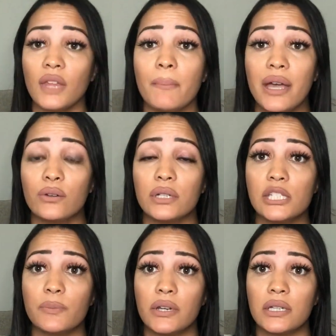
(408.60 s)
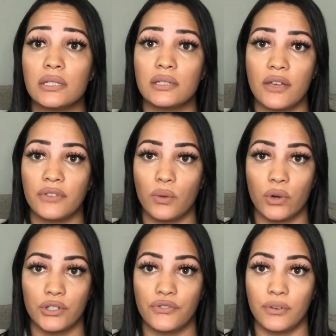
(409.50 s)
my own experience. It definitely
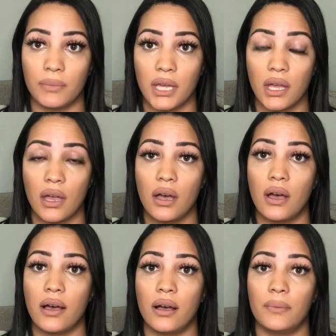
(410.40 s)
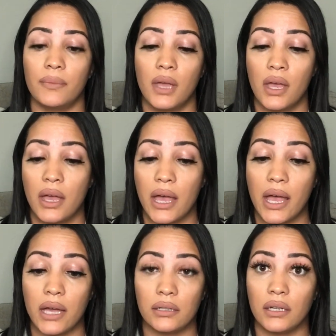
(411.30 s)
worked for me.
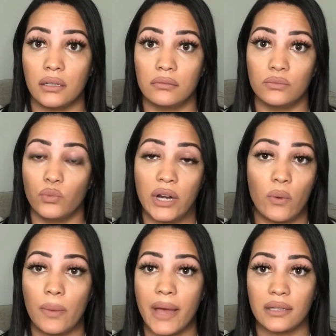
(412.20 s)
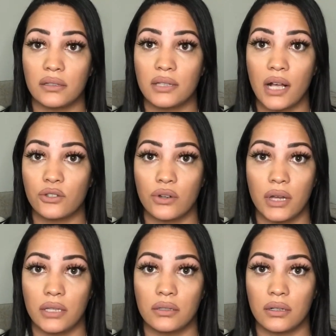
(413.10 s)
And it when I went back to the doctor
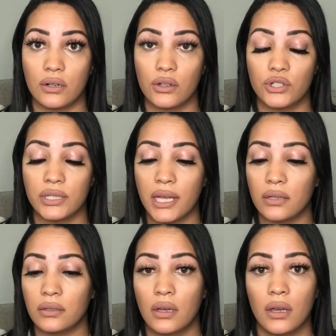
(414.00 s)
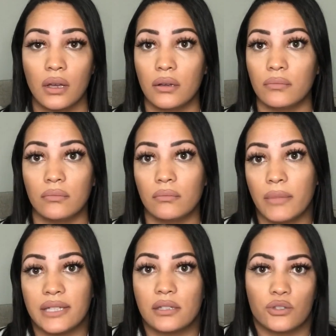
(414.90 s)
and did an ultrasound,
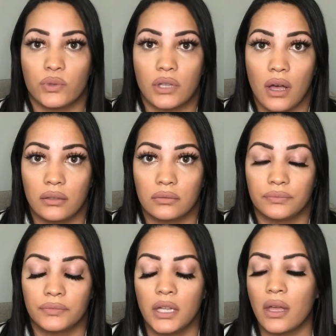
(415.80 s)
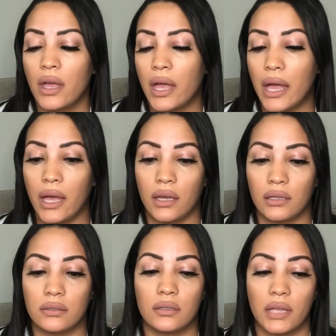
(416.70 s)
my cyst was gone.
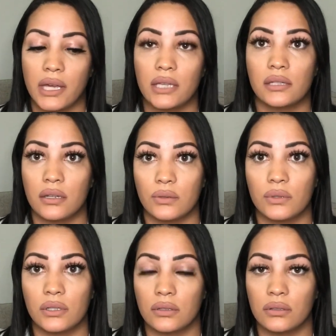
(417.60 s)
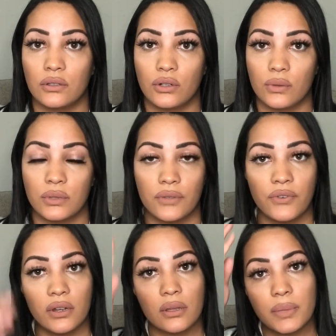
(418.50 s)
And like I said, it was a
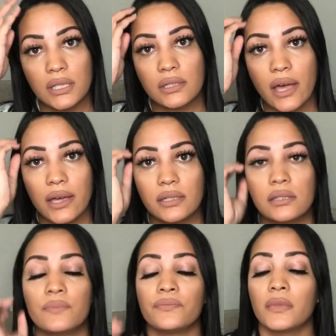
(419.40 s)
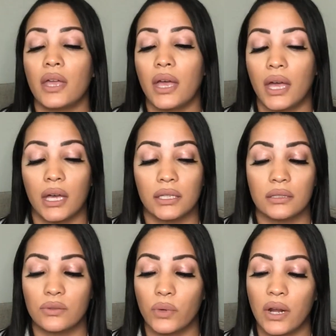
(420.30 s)
fairly big size.
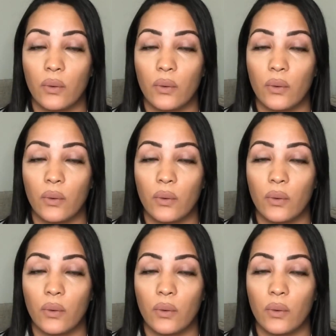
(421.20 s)
And when I